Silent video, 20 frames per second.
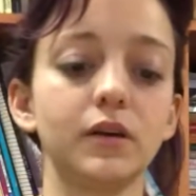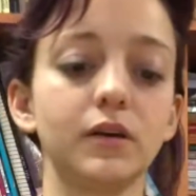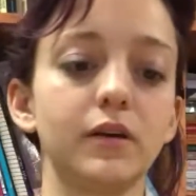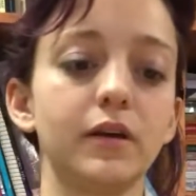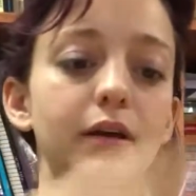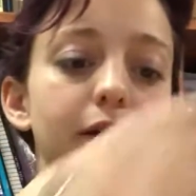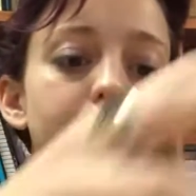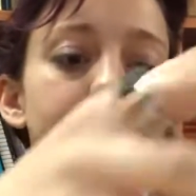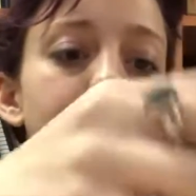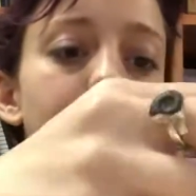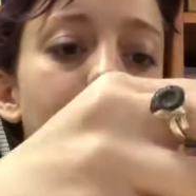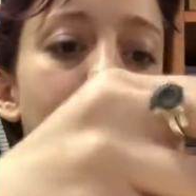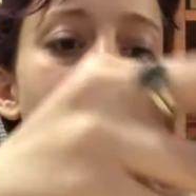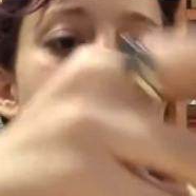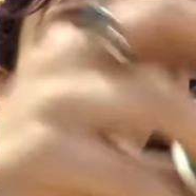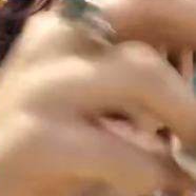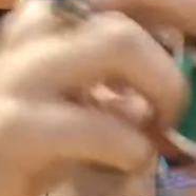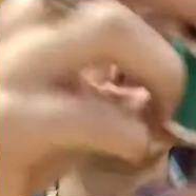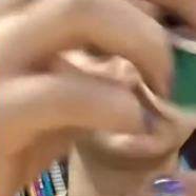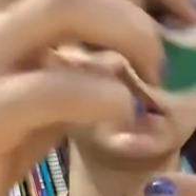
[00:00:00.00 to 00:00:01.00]
Okay,
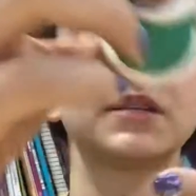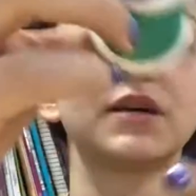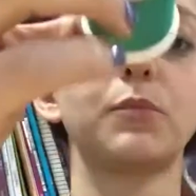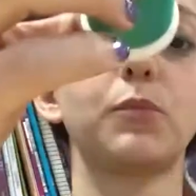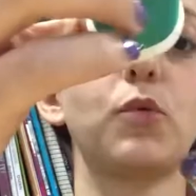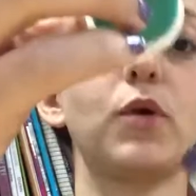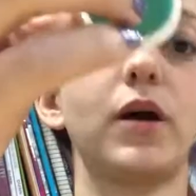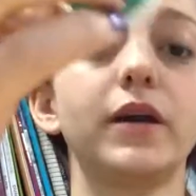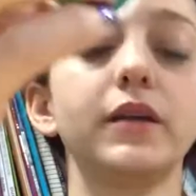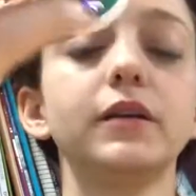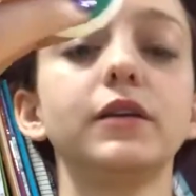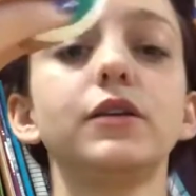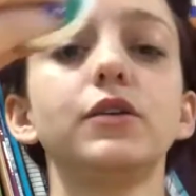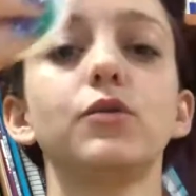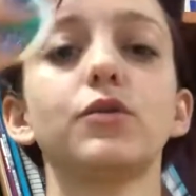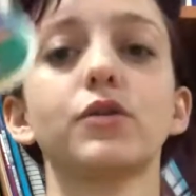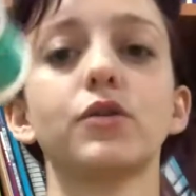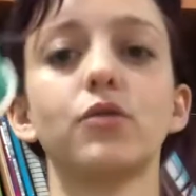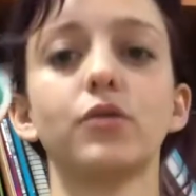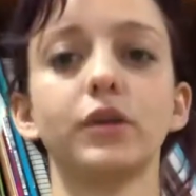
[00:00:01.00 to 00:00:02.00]
step one,
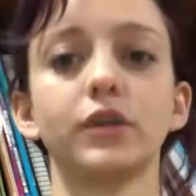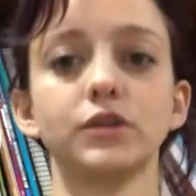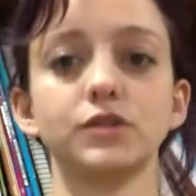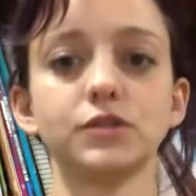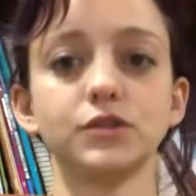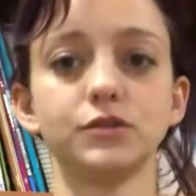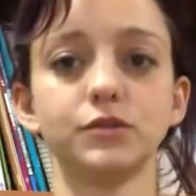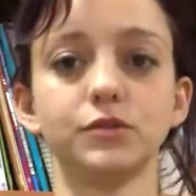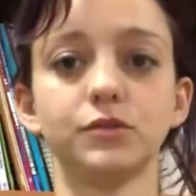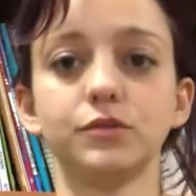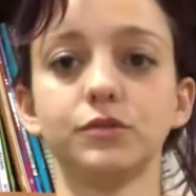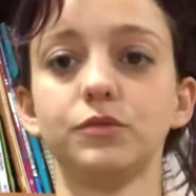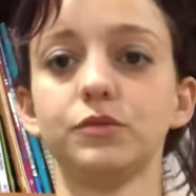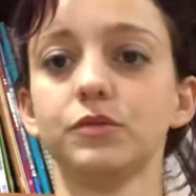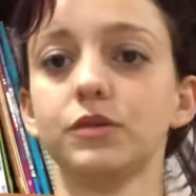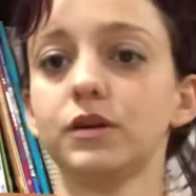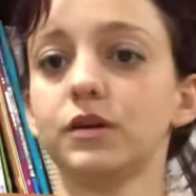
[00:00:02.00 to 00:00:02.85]
you're going to